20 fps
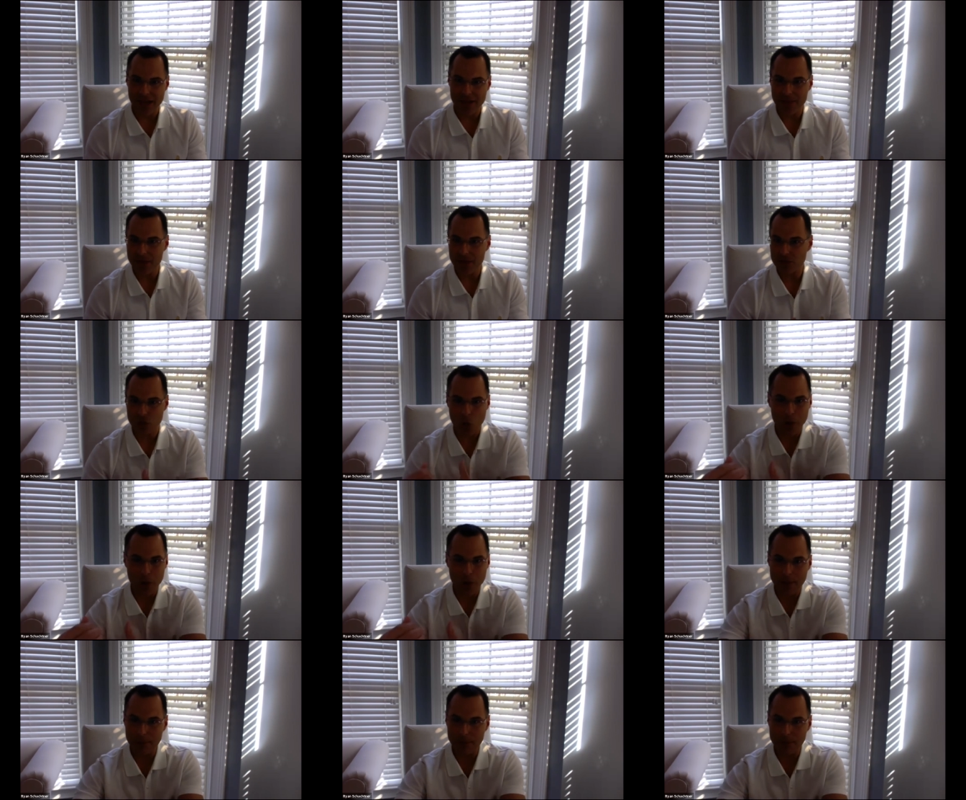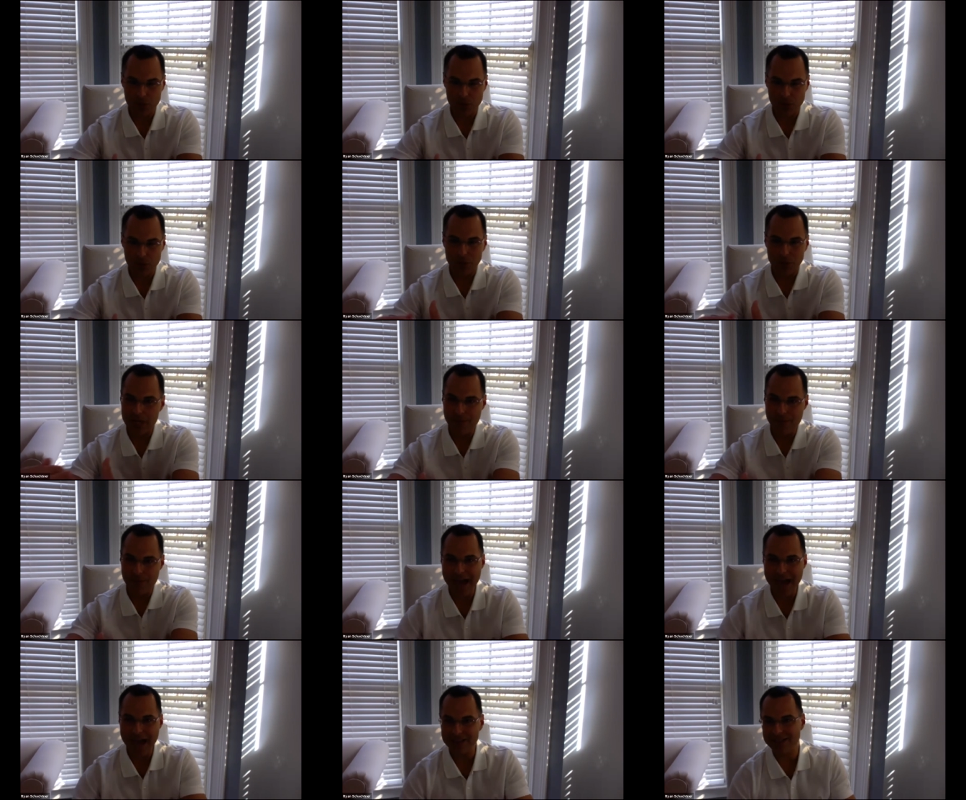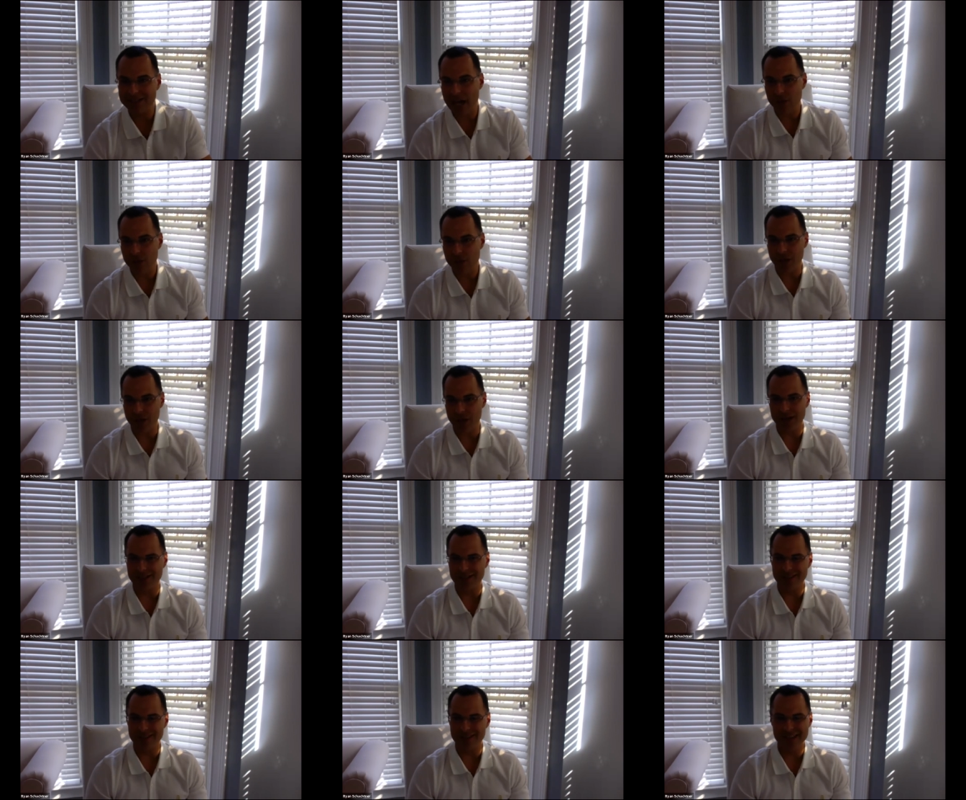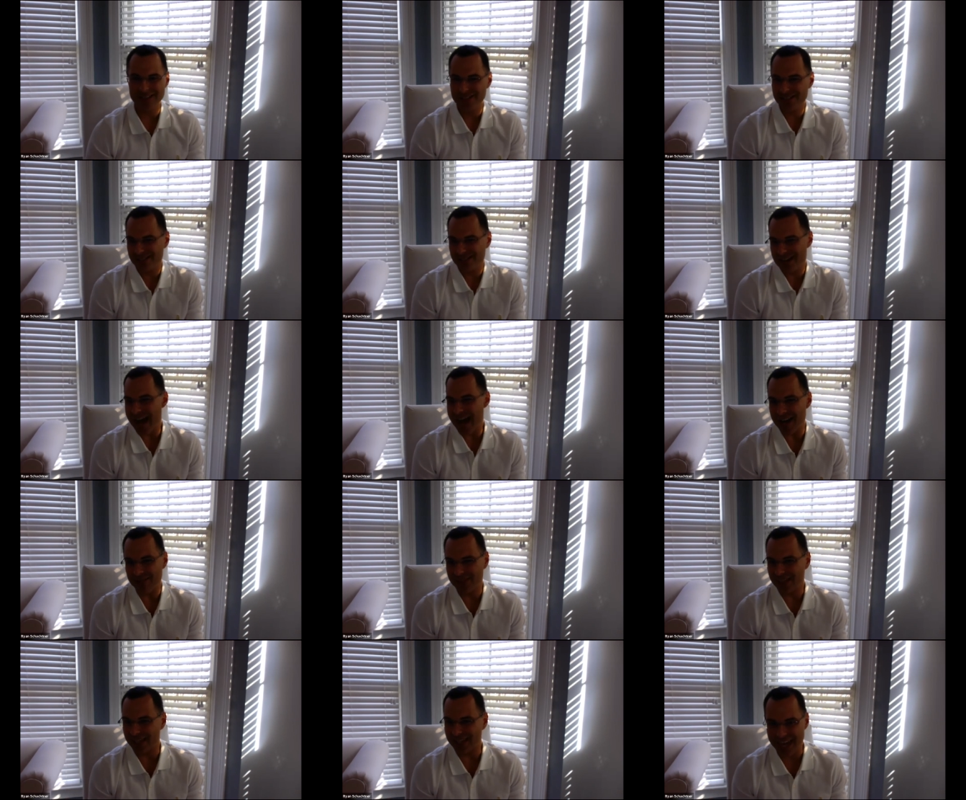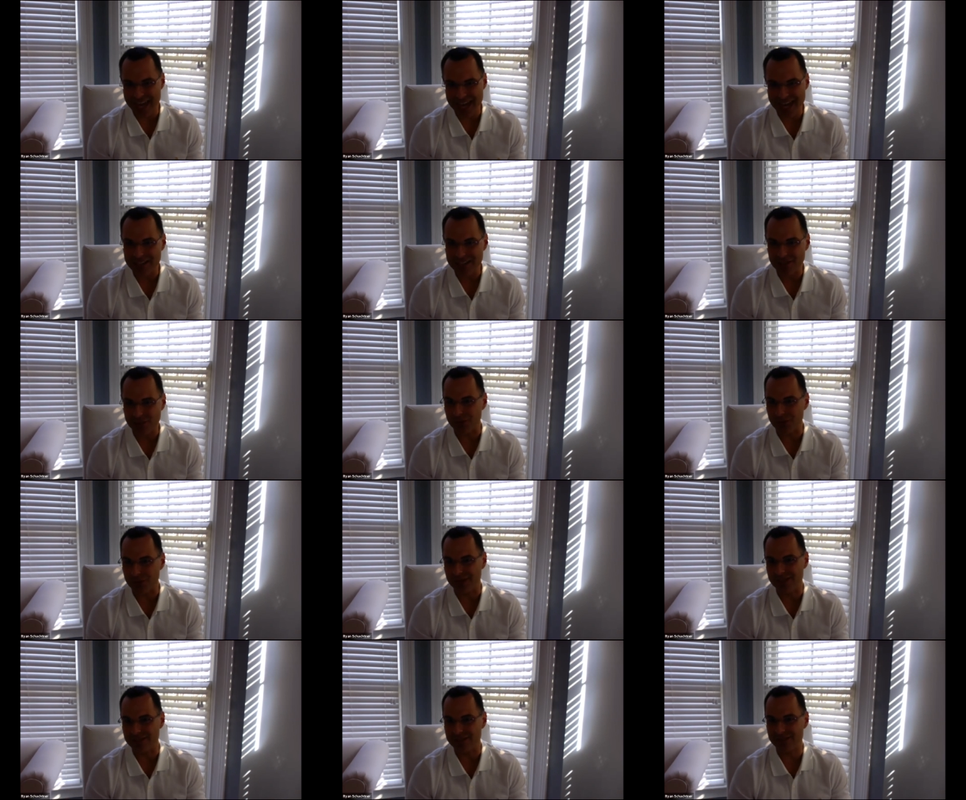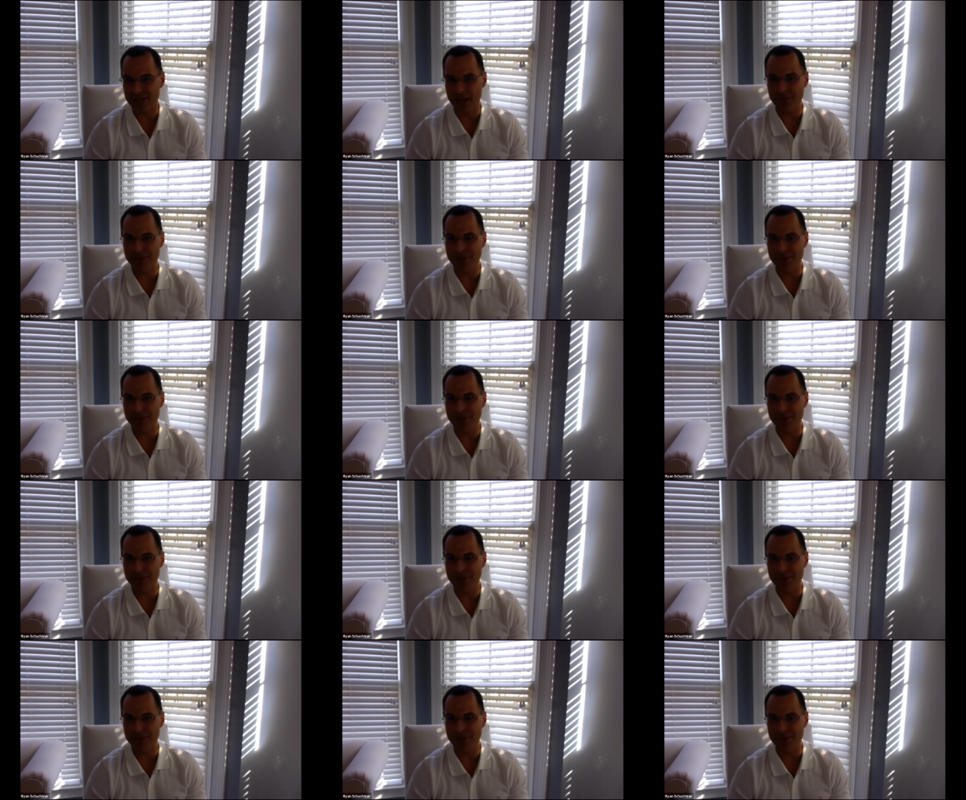there's no opportunity past athletics. And that's just not the case with these.